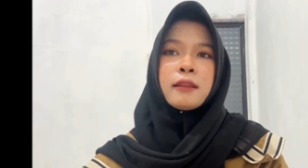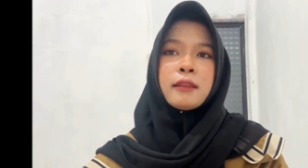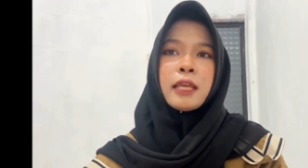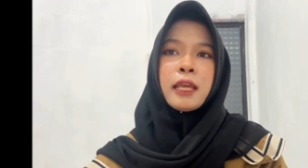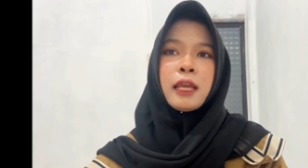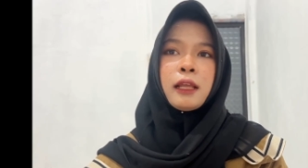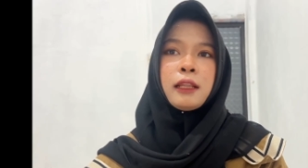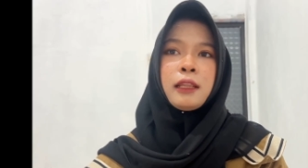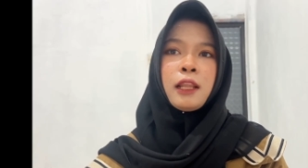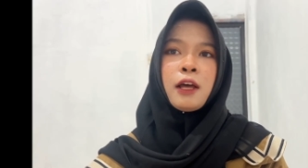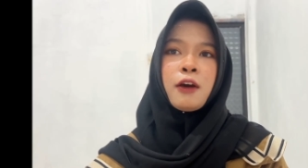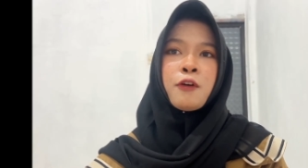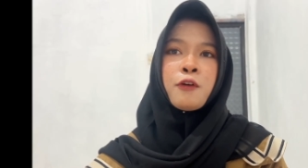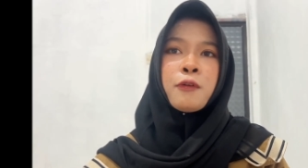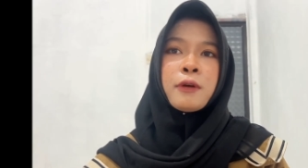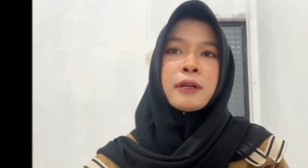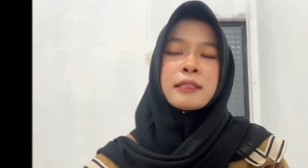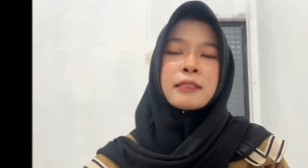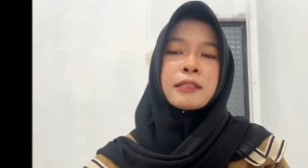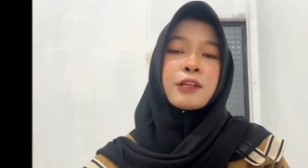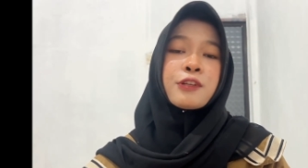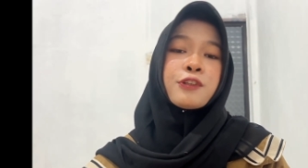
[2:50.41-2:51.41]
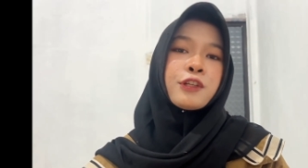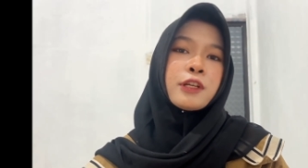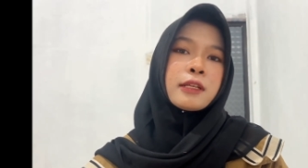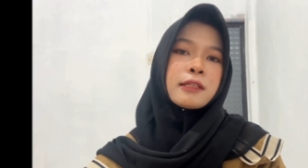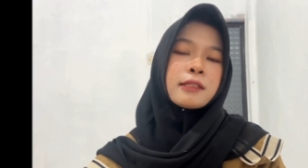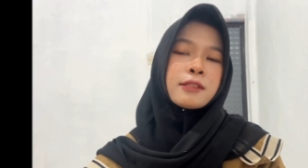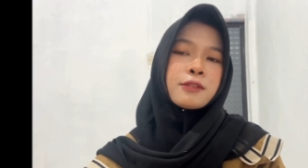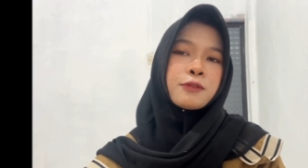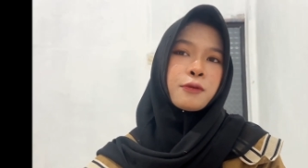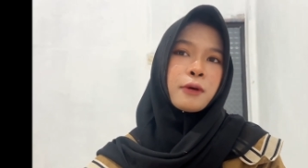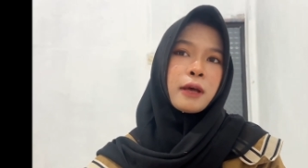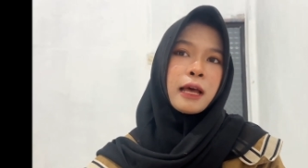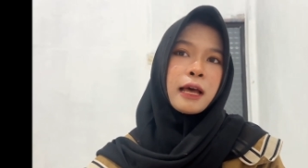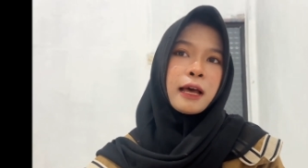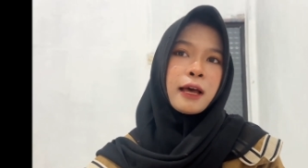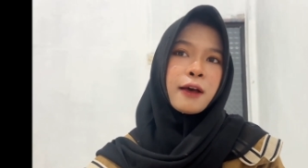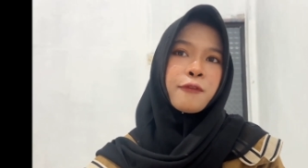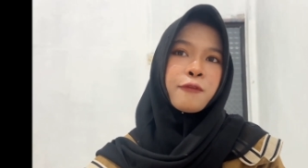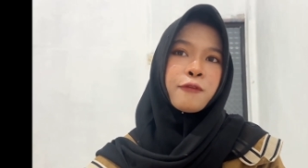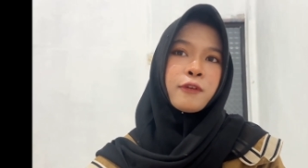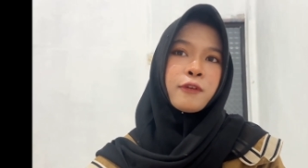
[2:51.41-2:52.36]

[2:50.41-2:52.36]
They allow researchers to have